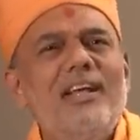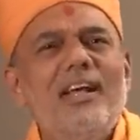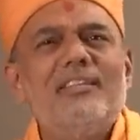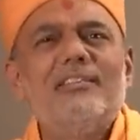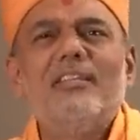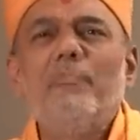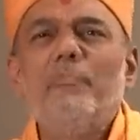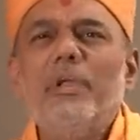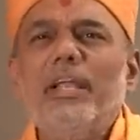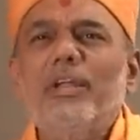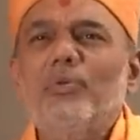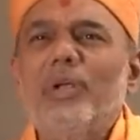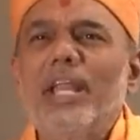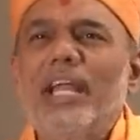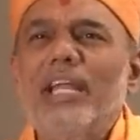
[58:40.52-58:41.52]
and slipping
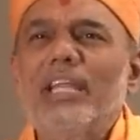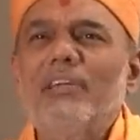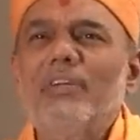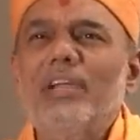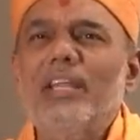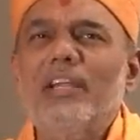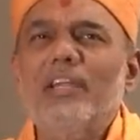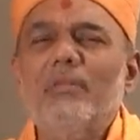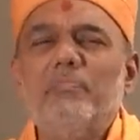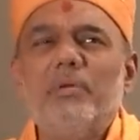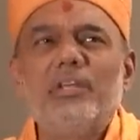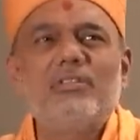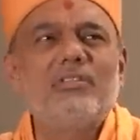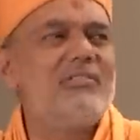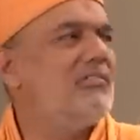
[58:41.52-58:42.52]
into negativity and
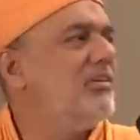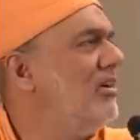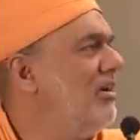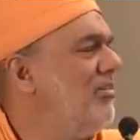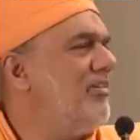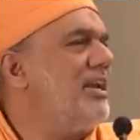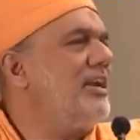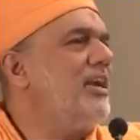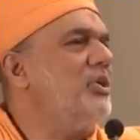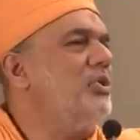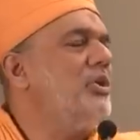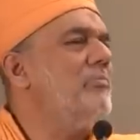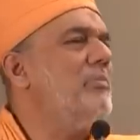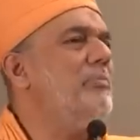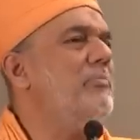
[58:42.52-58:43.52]
depression? Why can't
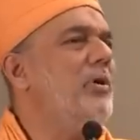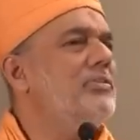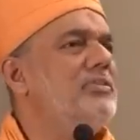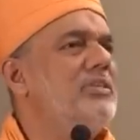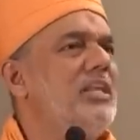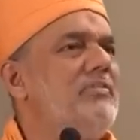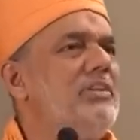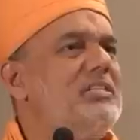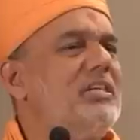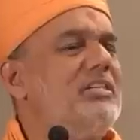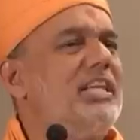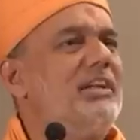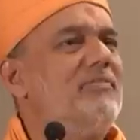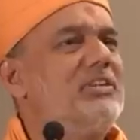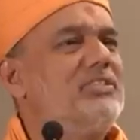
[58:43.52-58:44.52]
you remain positive in
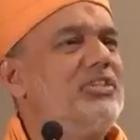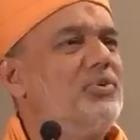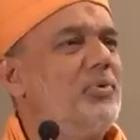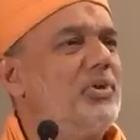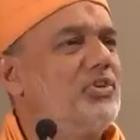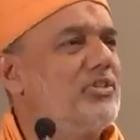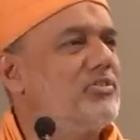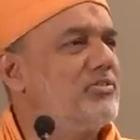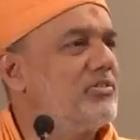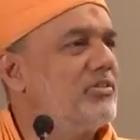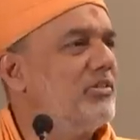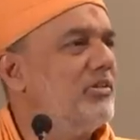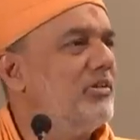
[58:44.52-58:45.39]
such adverse situations?